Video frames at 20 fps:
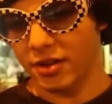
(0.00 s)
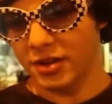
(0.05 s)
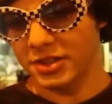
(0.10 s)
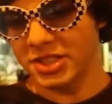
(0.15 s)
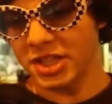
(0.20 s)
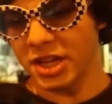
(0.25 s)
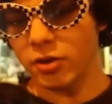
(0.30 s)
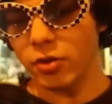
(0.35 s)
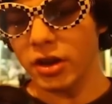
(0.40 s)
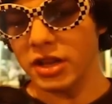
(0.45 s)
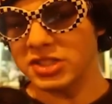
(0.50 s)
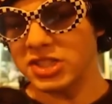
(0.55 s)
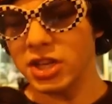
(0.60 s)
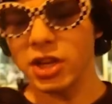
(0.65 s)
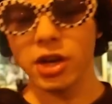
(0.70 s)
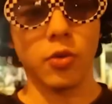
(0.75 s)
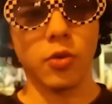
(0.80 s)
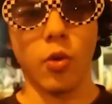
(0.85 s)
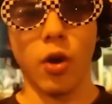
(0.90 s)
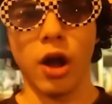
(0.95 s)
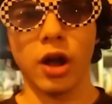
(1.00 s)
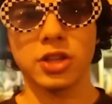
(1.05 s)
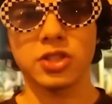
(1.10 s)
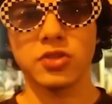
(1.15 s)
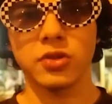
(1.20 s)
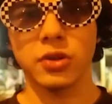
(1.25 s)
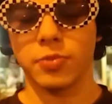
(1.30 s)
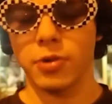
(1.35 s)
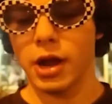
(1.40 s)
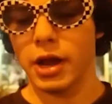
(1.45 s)
Is he gonna walk
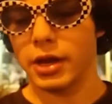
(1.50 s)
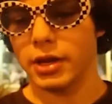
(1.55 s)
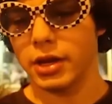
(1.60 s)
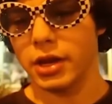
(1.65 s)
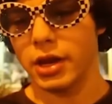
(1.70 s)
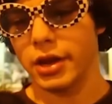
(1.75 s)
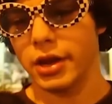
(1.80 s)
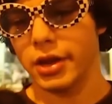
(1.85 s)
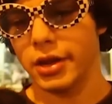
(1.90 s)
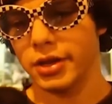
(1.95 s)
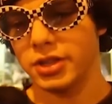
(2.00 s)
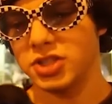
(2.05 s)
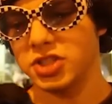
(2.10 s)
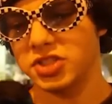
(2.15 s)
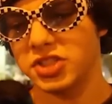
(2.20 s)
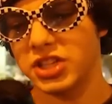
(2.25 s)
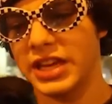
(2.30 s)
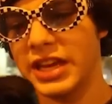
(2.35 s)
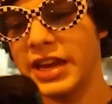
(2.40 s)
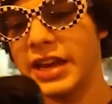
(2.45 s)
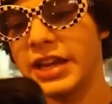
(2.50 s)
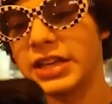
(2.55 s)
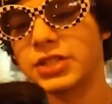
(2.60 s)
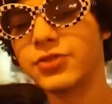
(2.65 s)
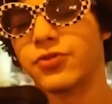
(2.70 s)
to it? Probably not. He's just eating his